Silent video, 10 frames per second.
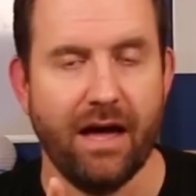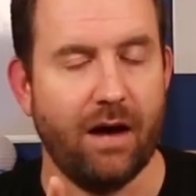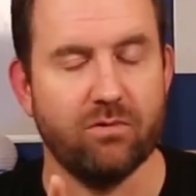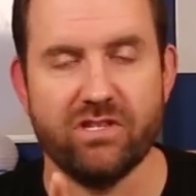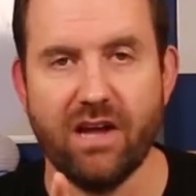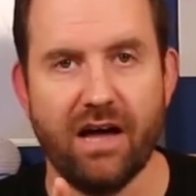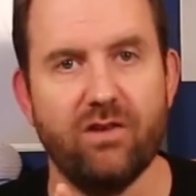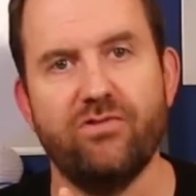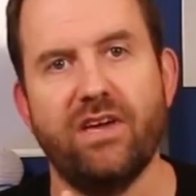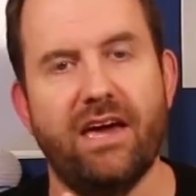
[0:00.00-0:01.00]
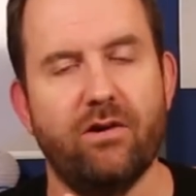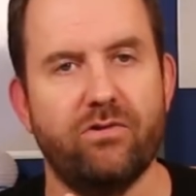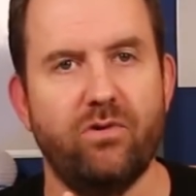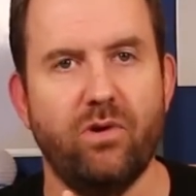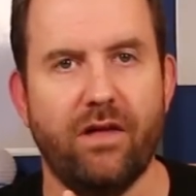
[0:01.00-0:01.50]
I was not using
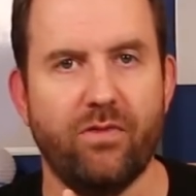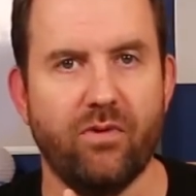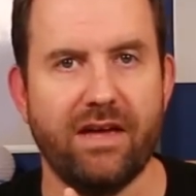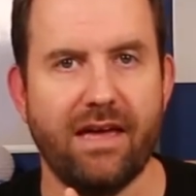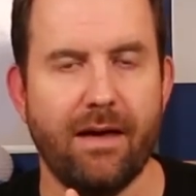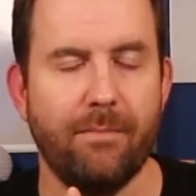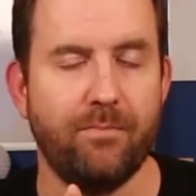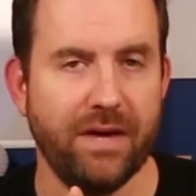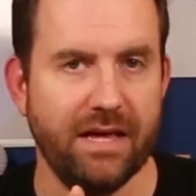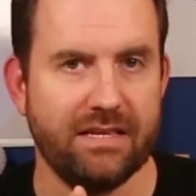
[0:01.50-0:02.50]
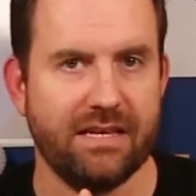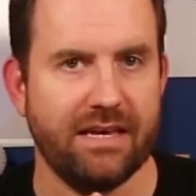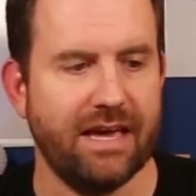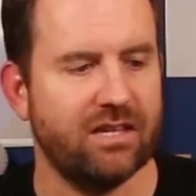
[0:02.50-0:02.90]
802.3 BT,